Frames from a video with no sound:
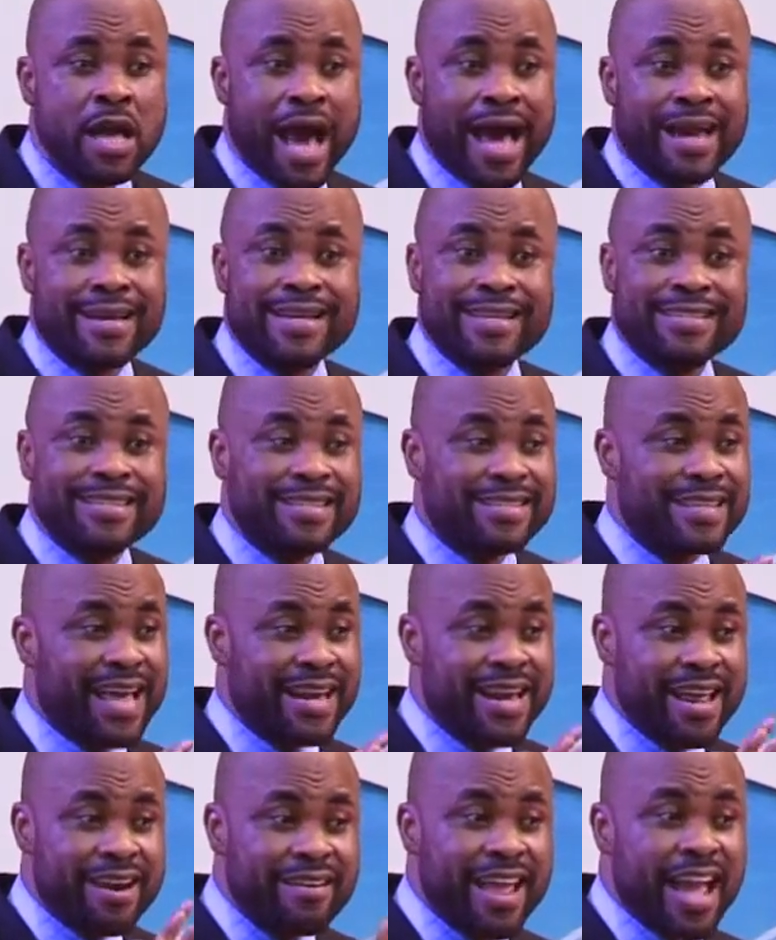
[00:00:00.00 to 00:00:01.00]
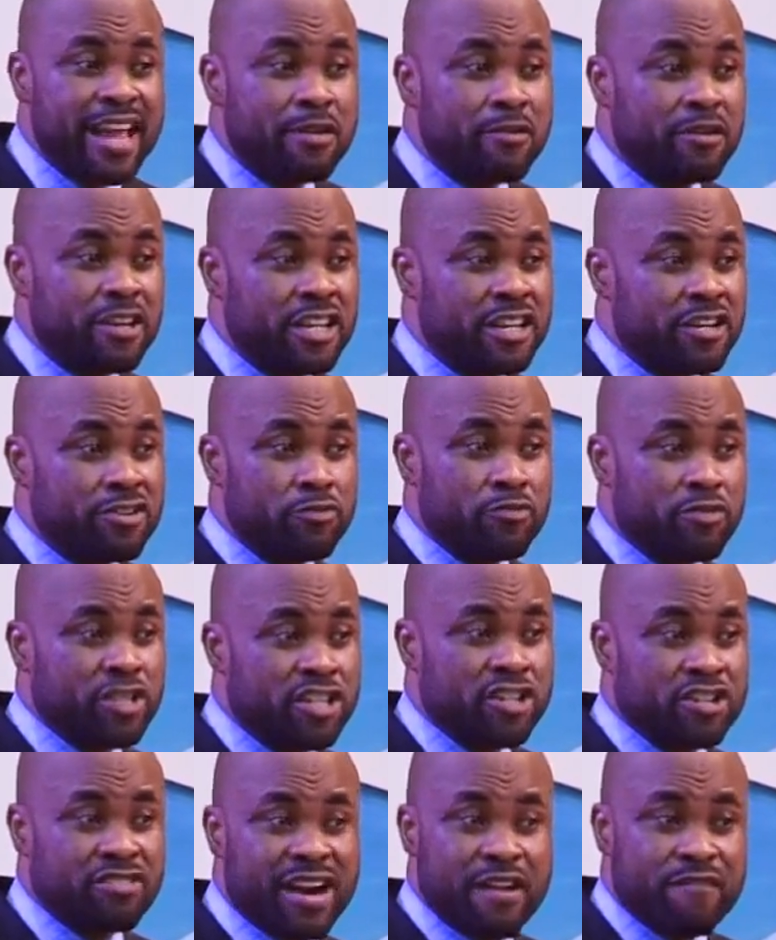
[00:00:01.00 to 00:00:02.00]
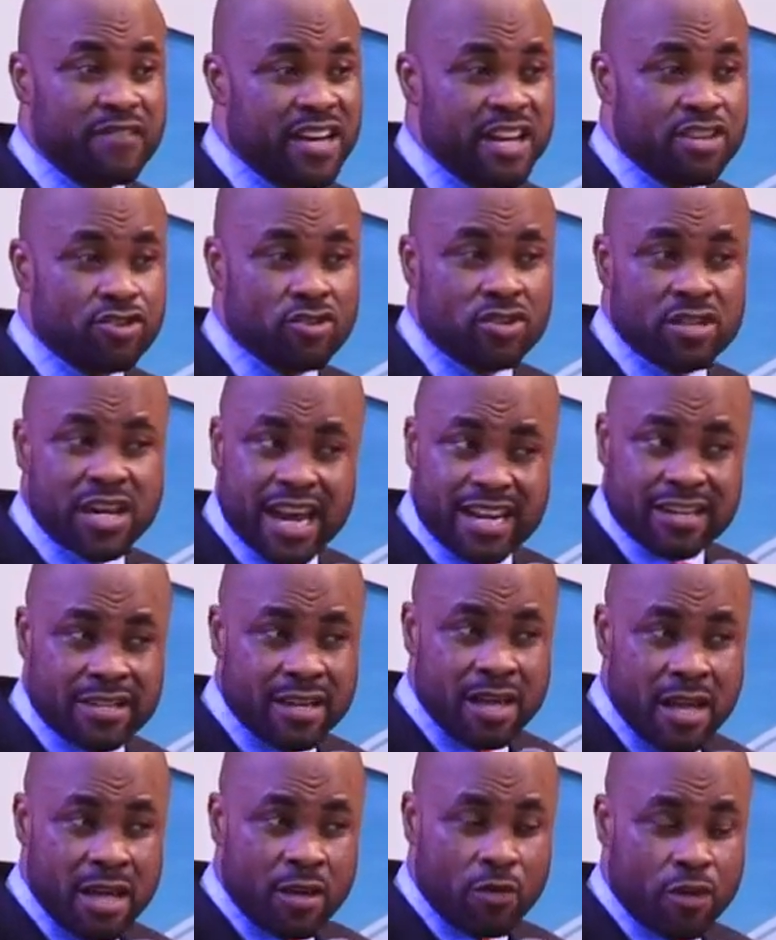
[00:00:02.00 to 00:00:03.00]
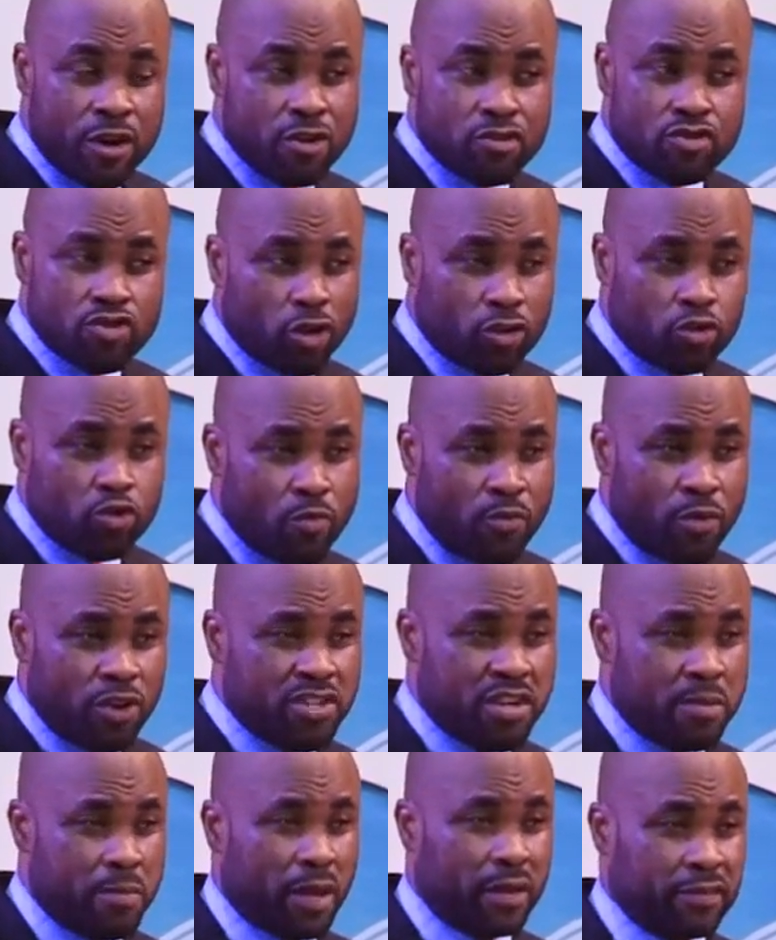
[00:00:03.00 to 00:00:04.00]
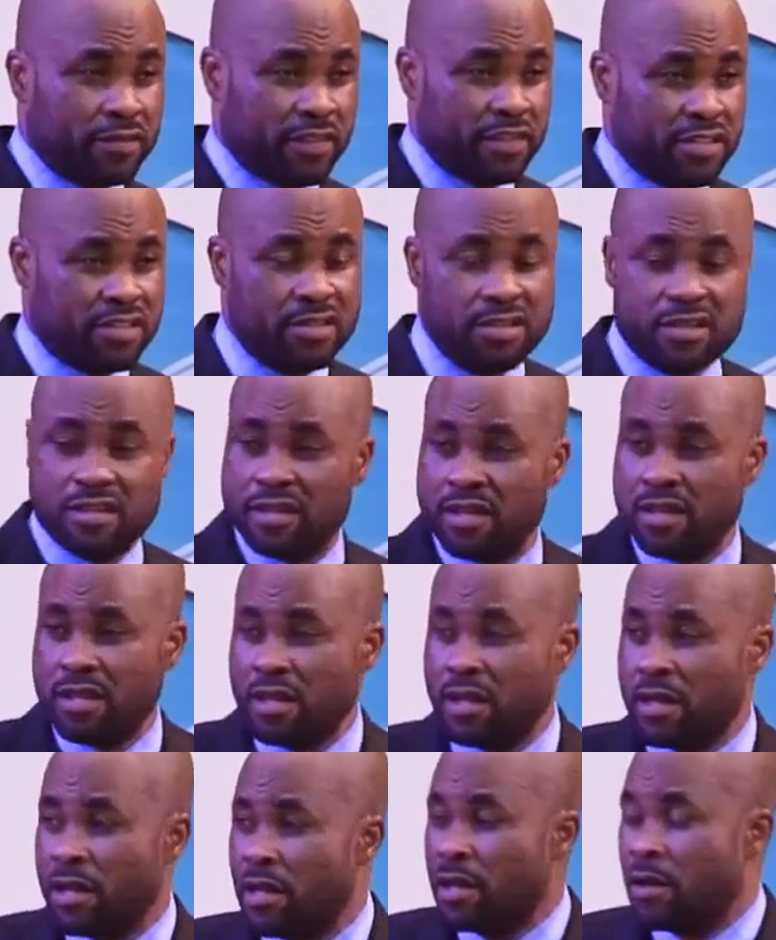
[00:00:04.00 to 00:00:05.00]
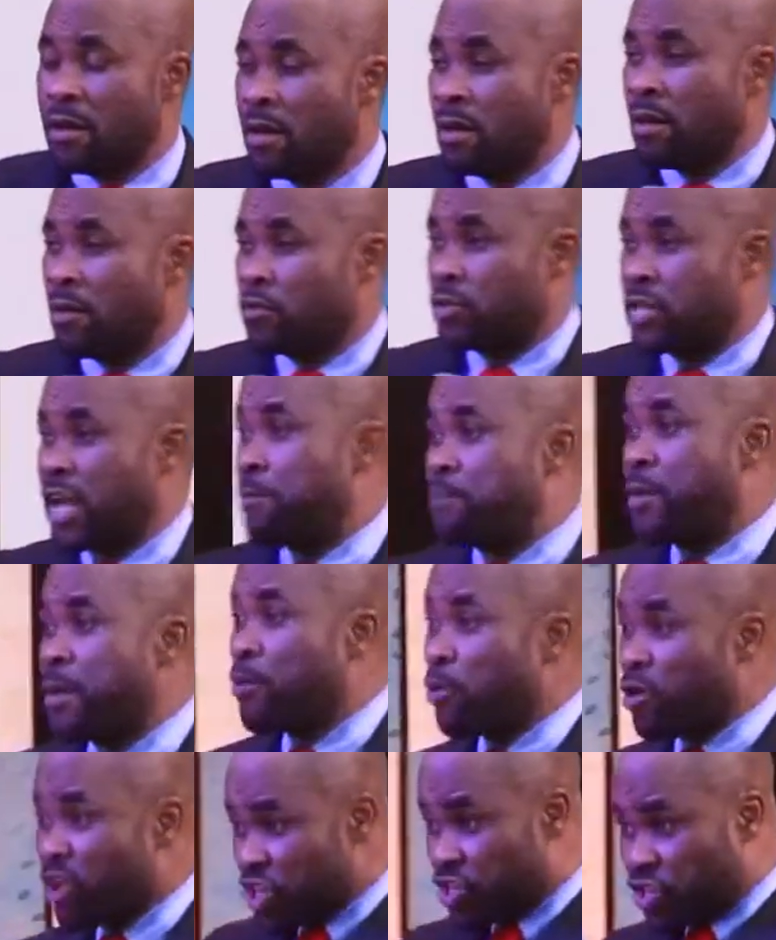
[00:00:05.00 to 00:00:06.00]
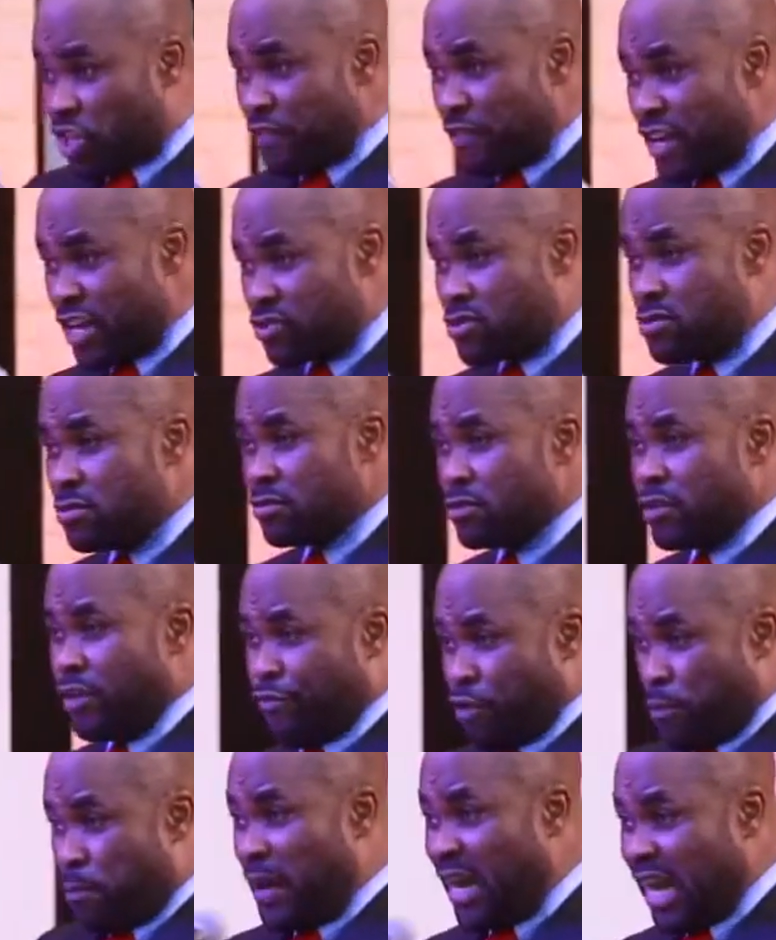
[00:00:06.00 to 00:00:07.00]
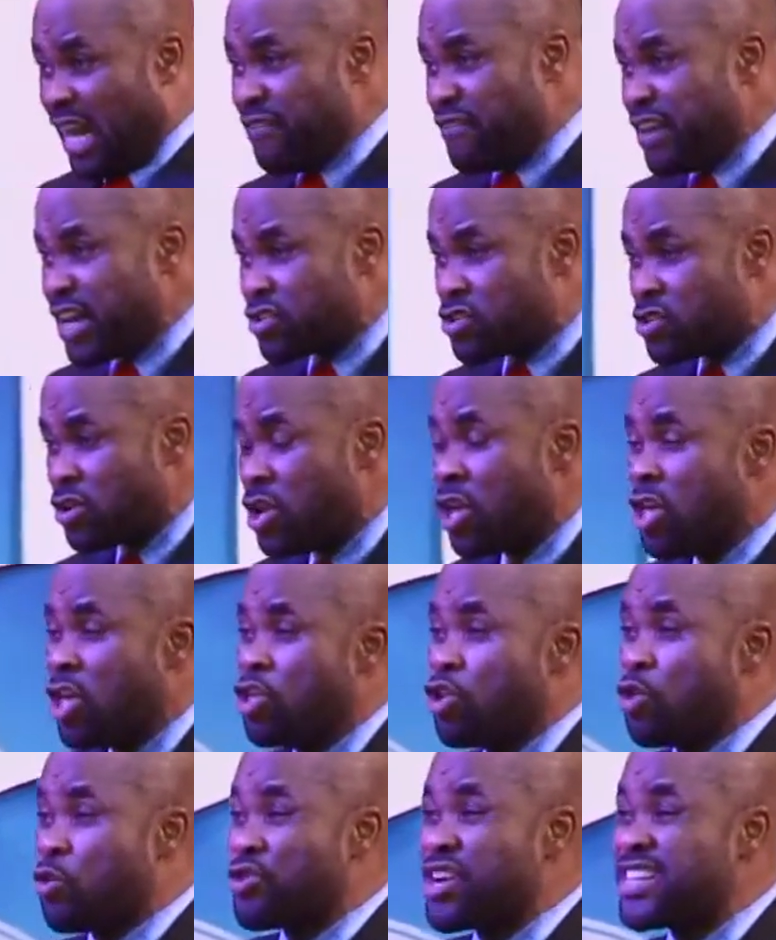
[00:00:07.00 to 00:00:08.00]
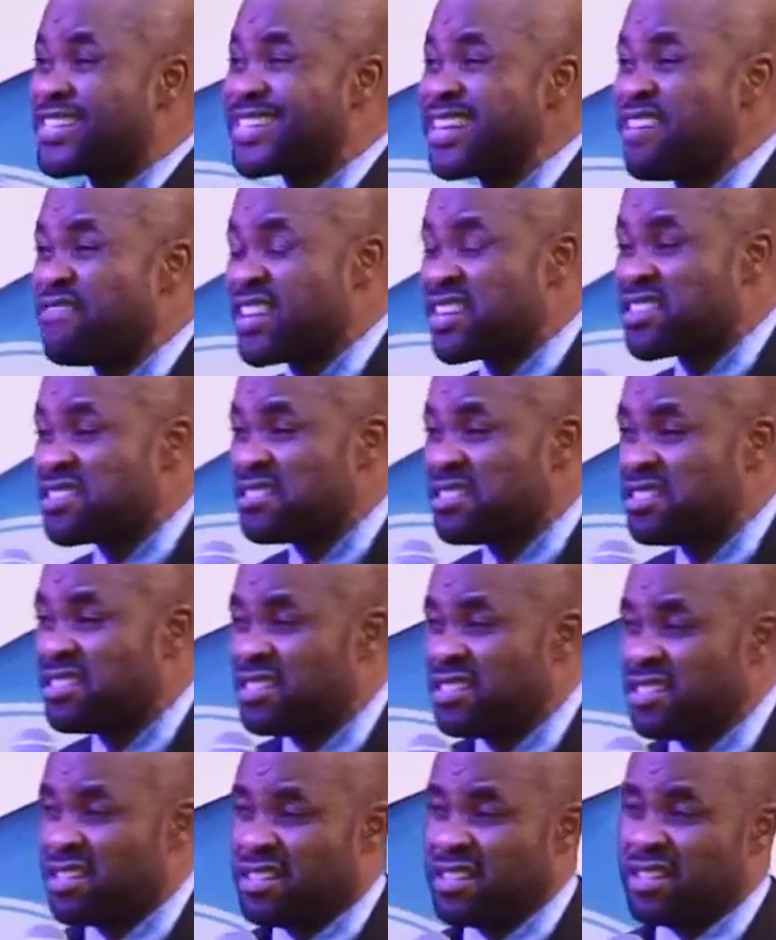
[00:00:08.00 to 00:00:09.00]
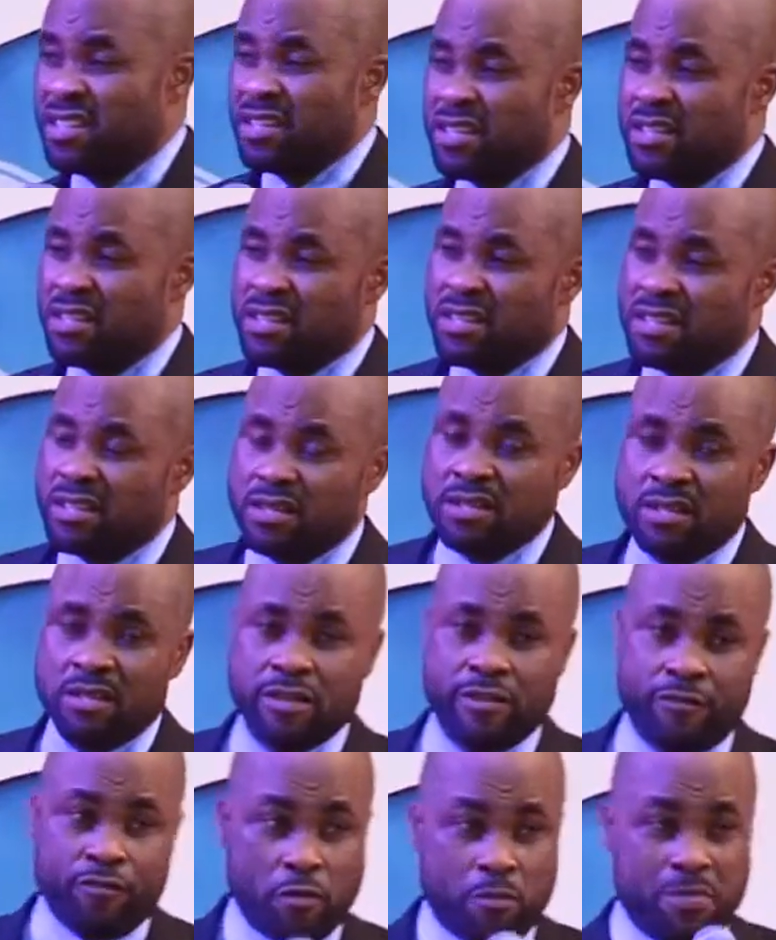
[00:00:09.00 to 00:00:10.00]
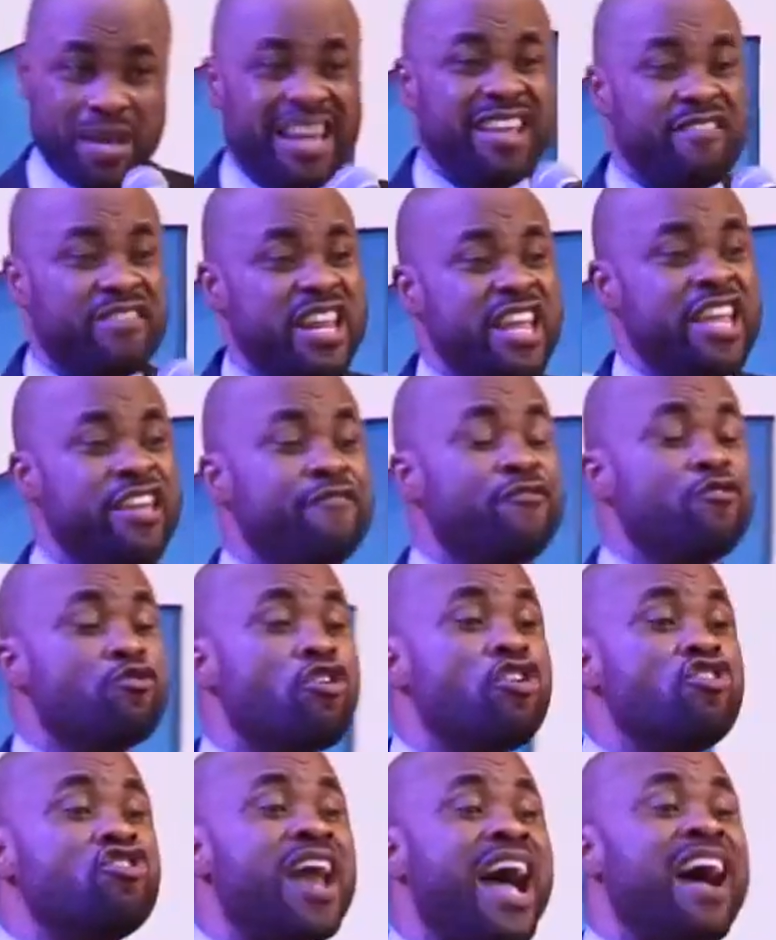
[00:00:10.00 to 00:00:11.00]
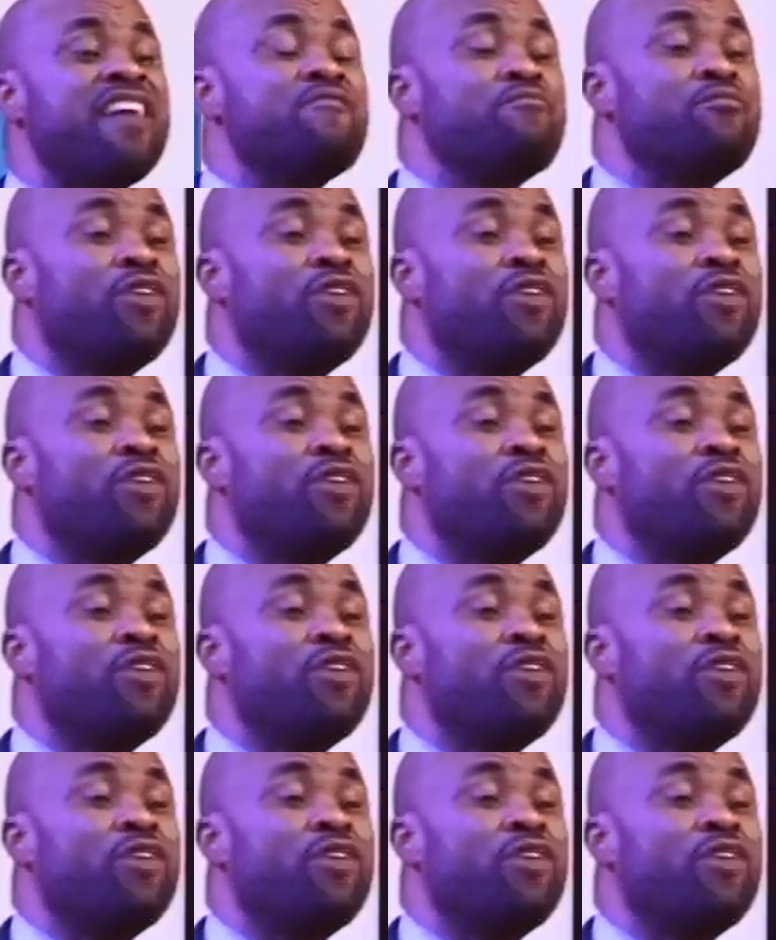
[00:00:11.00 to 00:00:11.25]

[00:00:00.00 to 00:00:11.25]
And this is an area in, in, in Revelation that we don't talk too much about this tell people, receive it. If you believe it, you receive it. If you believe it, if you don't have